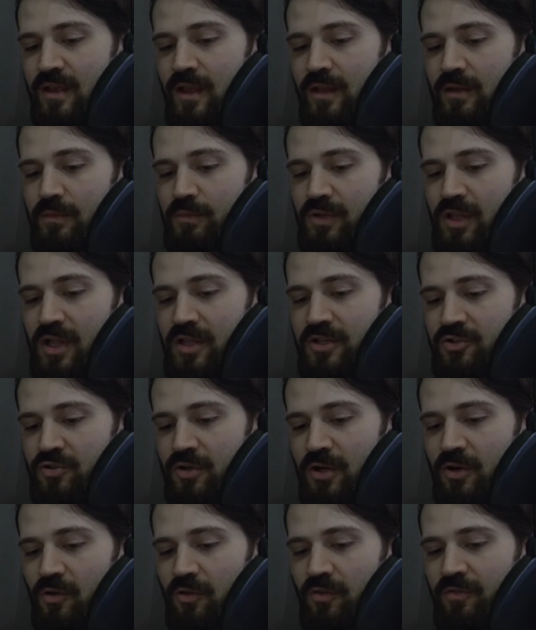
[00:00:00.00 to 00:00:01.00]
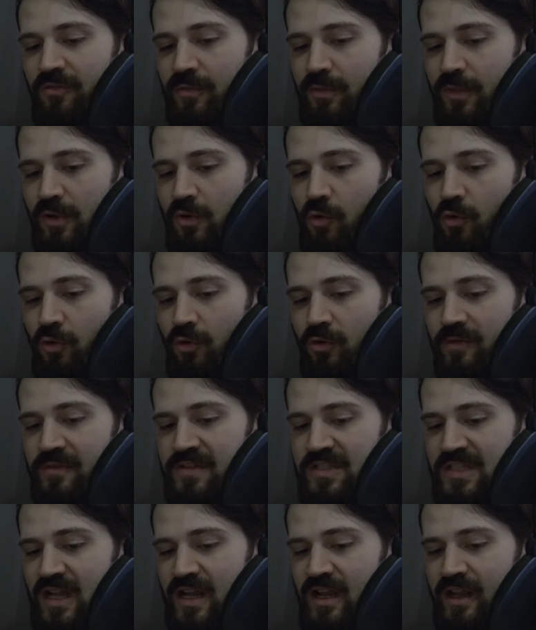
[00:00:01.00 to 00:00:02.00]
and blood trickled from the corner of
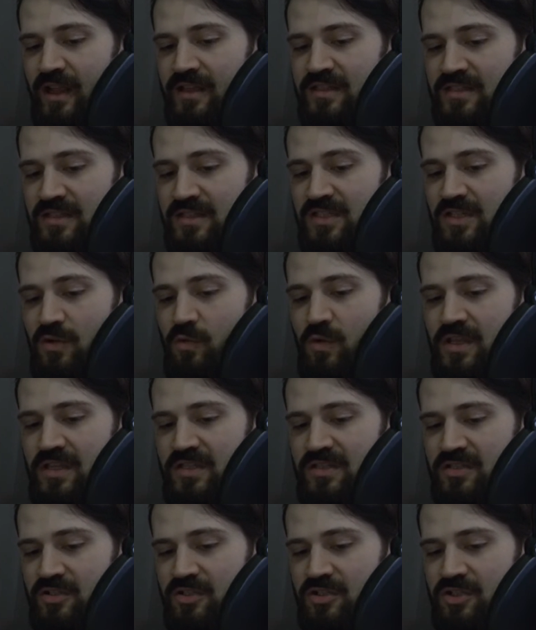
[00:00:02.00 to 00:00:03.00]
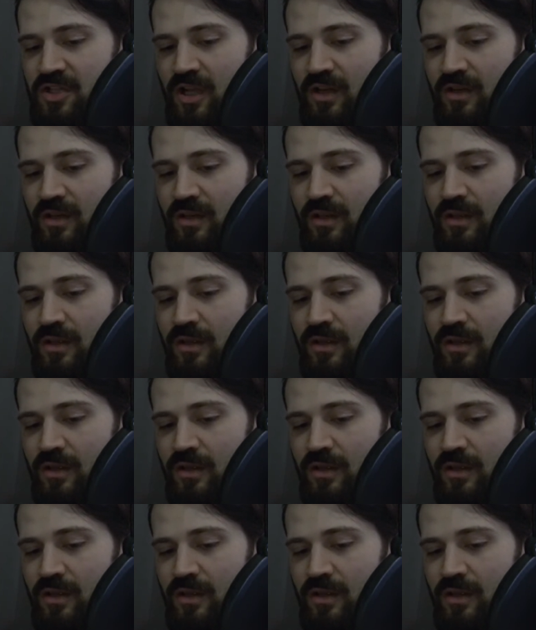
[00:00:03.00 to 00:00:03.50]
his eye as it squeezed shut.